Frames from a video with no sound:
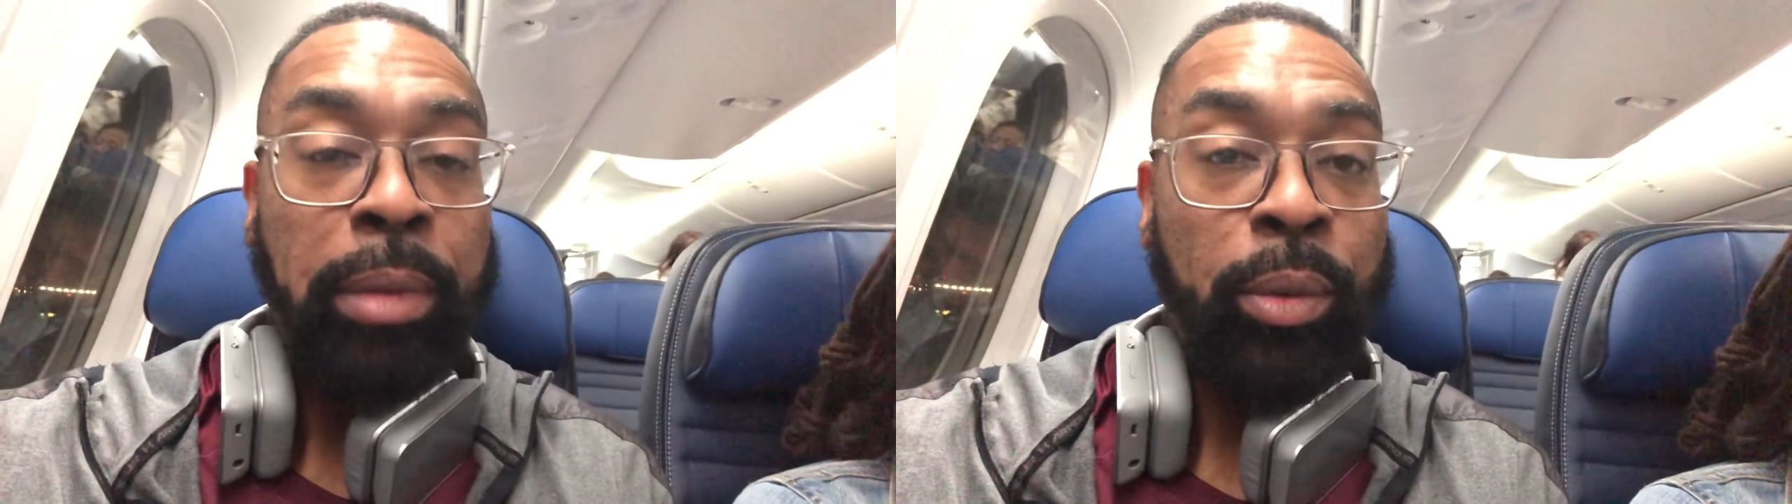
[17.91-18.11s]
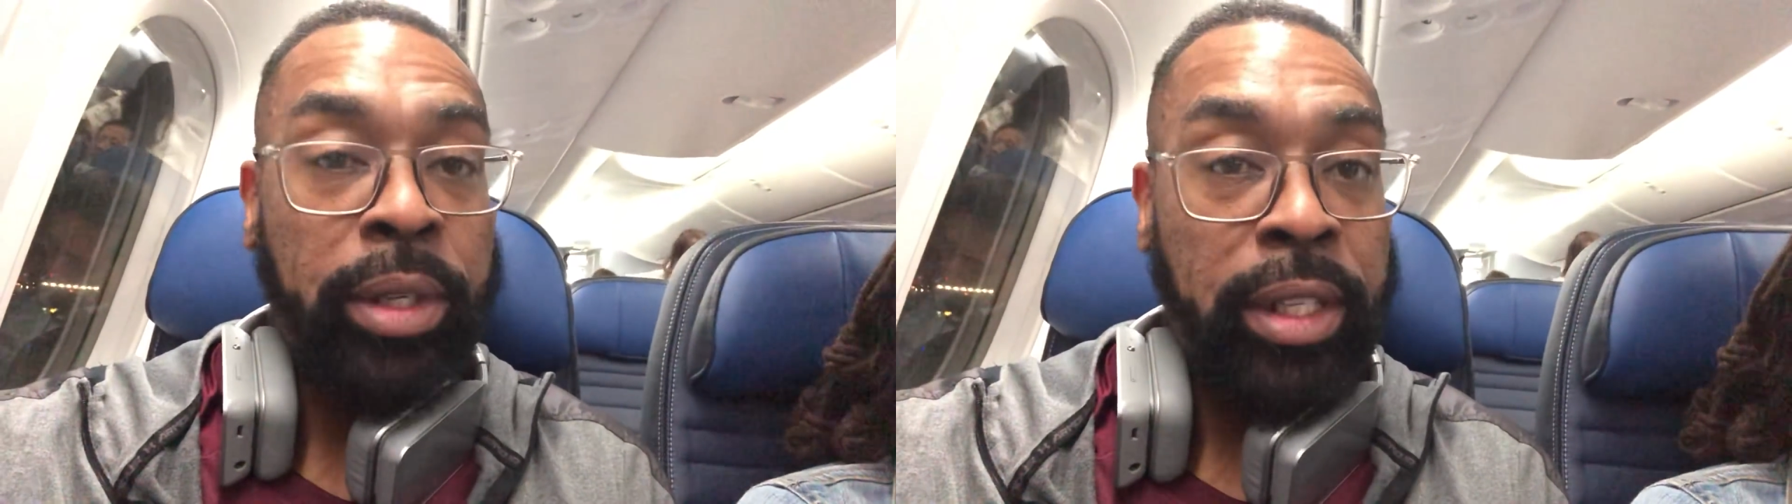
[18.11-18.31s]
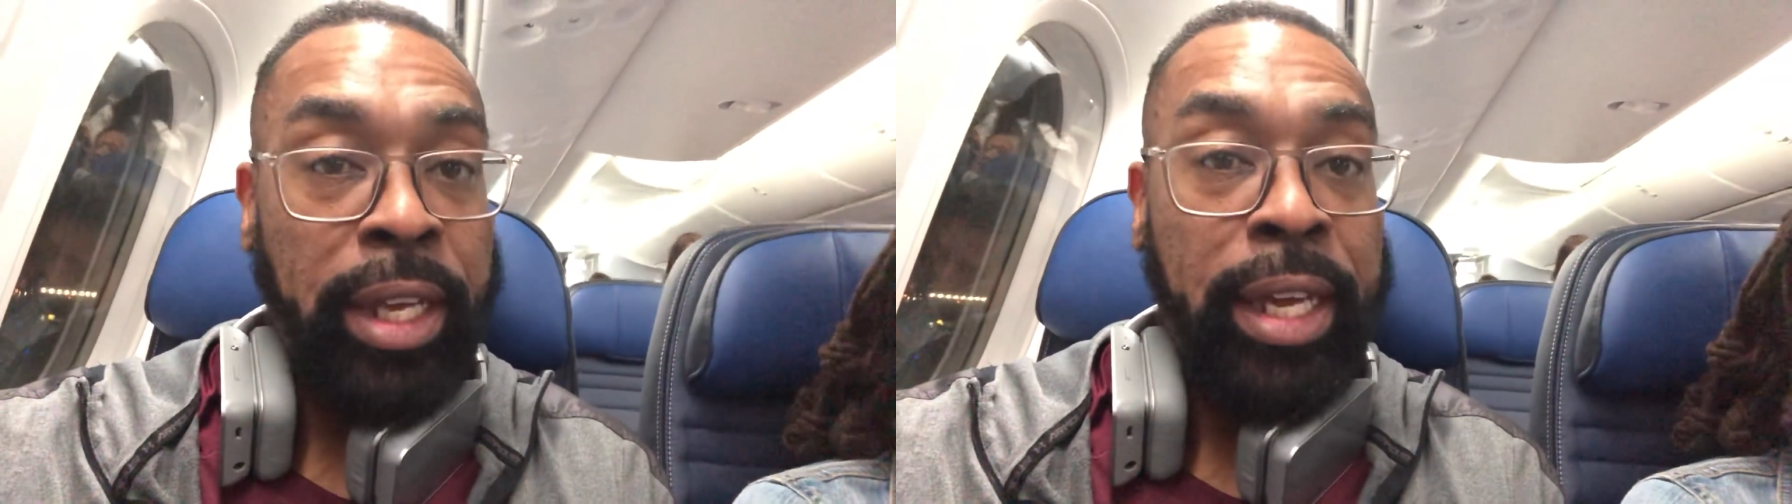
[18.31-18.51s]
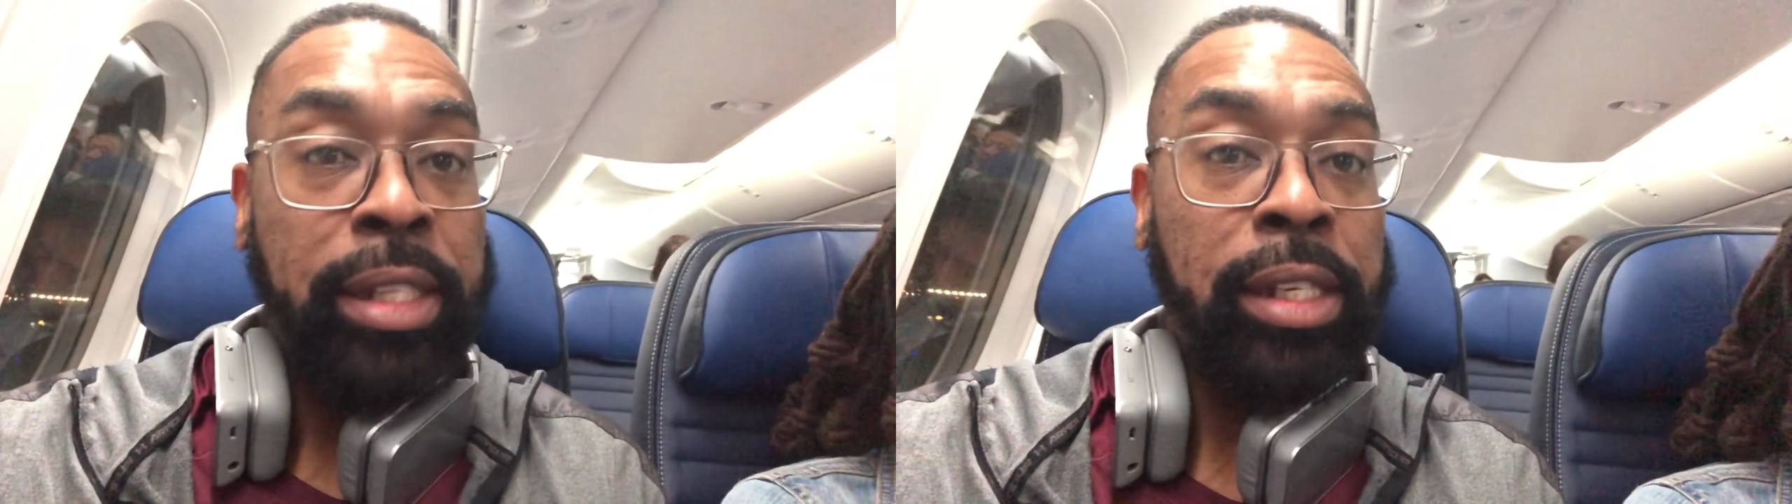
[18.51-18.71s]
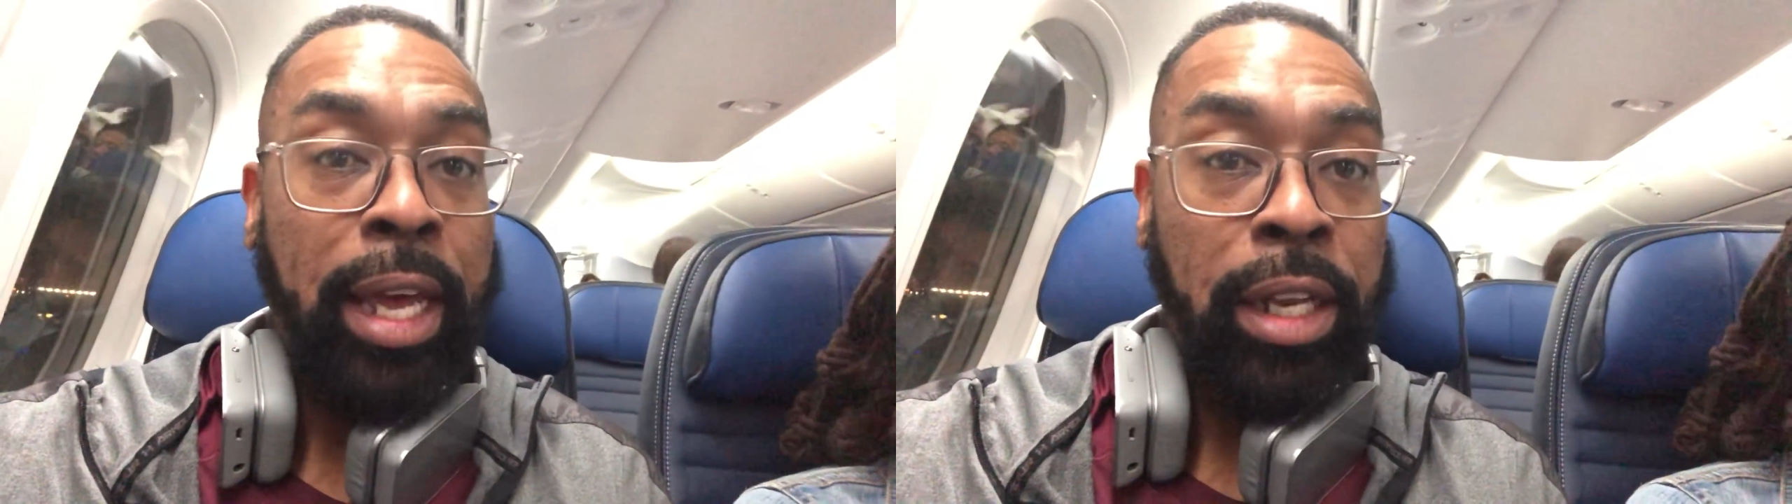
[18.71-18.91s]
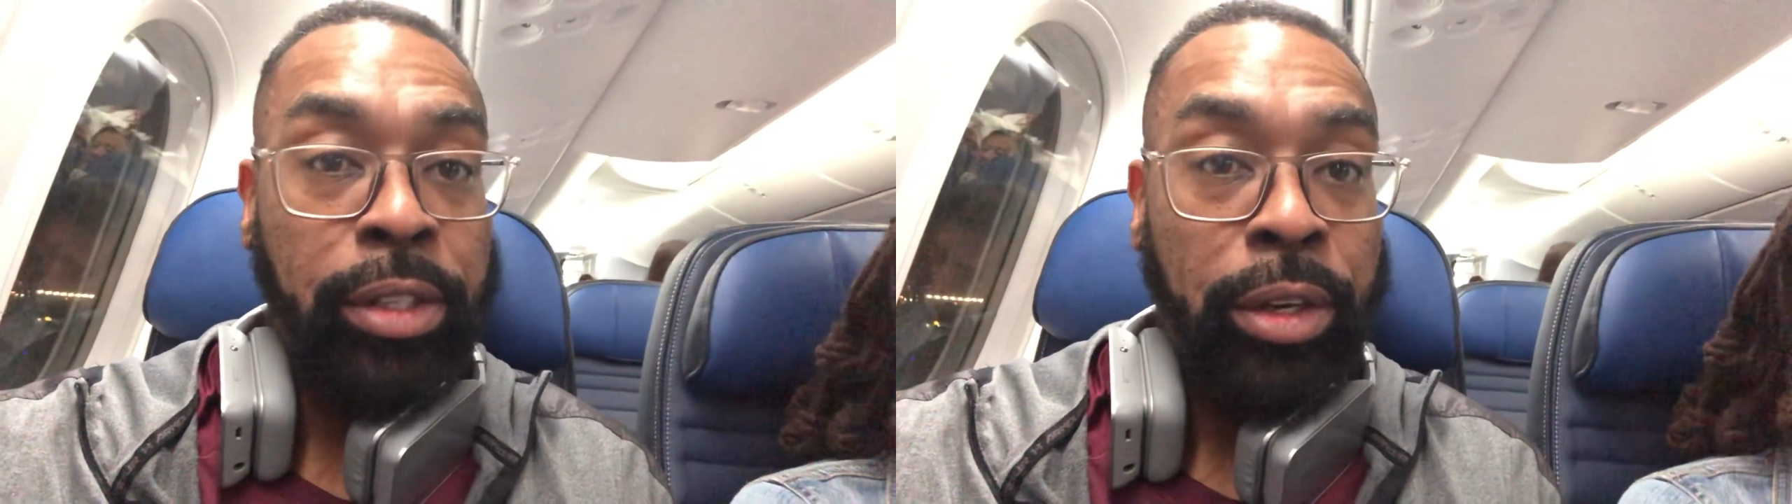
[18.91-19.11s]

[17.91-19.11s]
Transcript: but with Dez and Allen